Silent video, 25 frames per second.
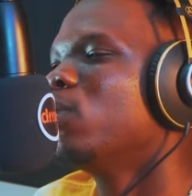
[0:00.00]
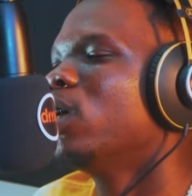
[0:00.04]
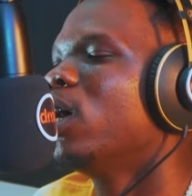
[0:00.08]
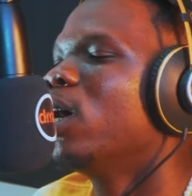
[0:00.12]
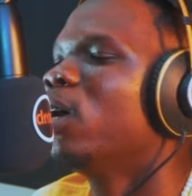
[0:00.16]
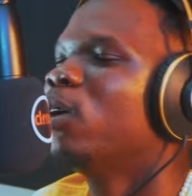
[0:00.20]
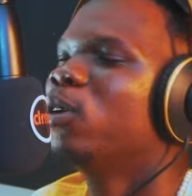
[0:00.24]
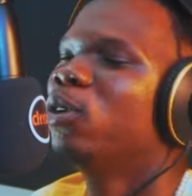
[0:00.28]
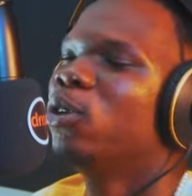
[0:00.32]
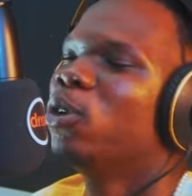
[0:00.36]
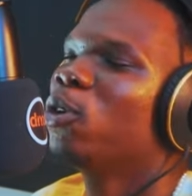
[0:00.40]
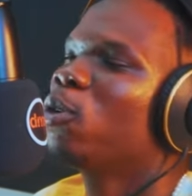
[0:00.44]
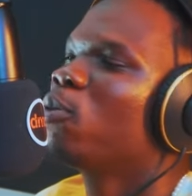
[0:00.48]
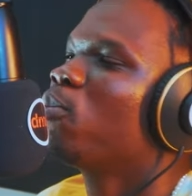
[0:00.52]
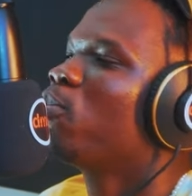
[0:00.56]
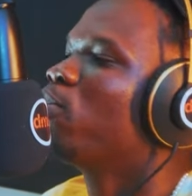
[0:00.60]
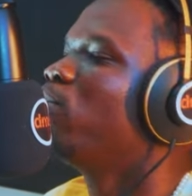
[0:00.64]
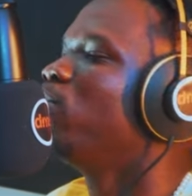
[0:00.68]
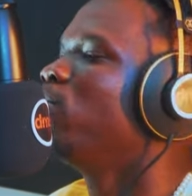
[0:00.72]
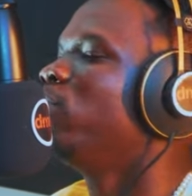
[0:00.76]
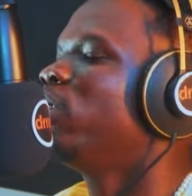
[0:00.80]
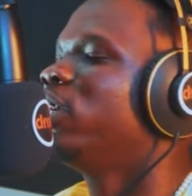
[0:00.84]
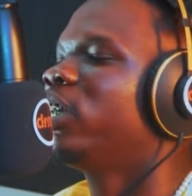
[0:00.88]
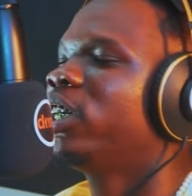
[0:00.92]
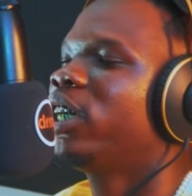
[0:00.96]
I don't know
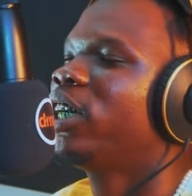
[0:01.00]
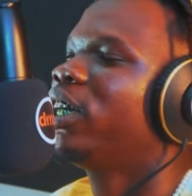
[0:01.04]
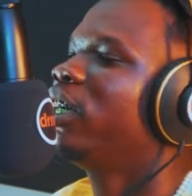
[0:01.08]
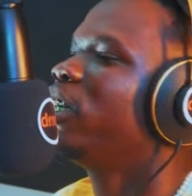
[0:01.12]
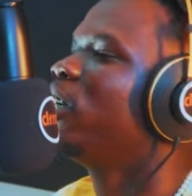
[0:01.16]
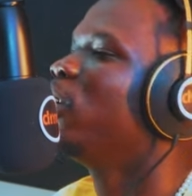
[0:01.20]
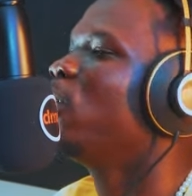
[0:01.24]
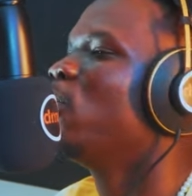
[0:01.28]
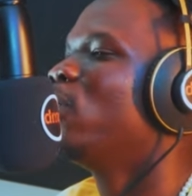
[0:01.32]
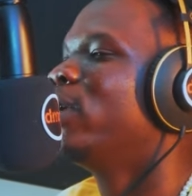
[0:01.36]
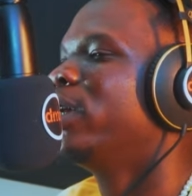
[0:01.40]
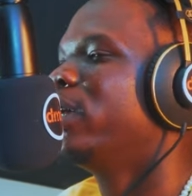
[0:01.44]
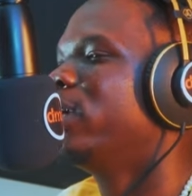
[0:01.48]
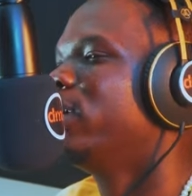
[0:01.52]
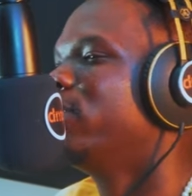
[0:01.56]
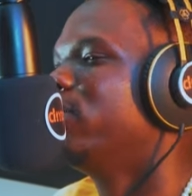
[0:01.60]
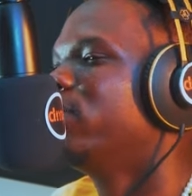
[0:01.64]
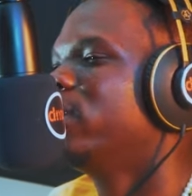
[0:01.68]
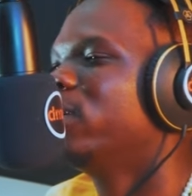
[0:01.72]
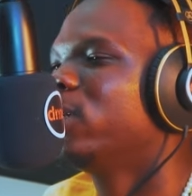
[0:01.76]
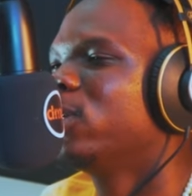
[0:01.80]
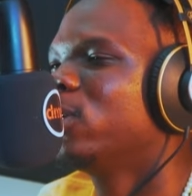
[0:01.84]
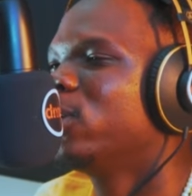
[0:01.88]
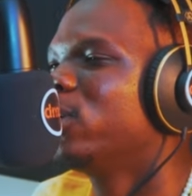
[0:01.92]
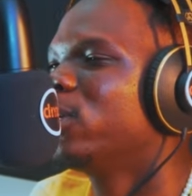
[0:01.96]
shirt or
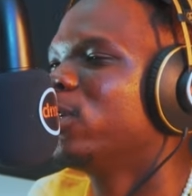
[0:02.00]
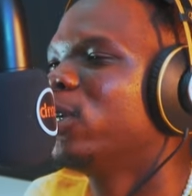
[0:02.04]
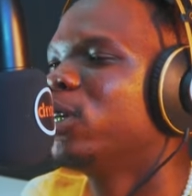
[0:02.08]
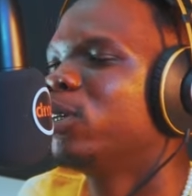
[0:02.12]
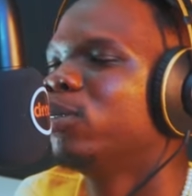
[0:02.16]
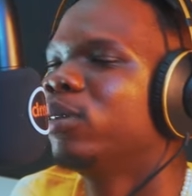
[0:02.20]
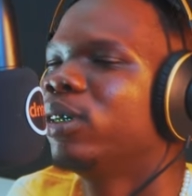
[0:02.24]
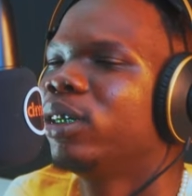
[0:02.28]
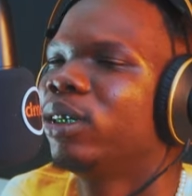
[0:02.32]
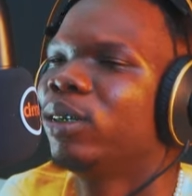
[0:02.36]
whatever. It's always mm. going to be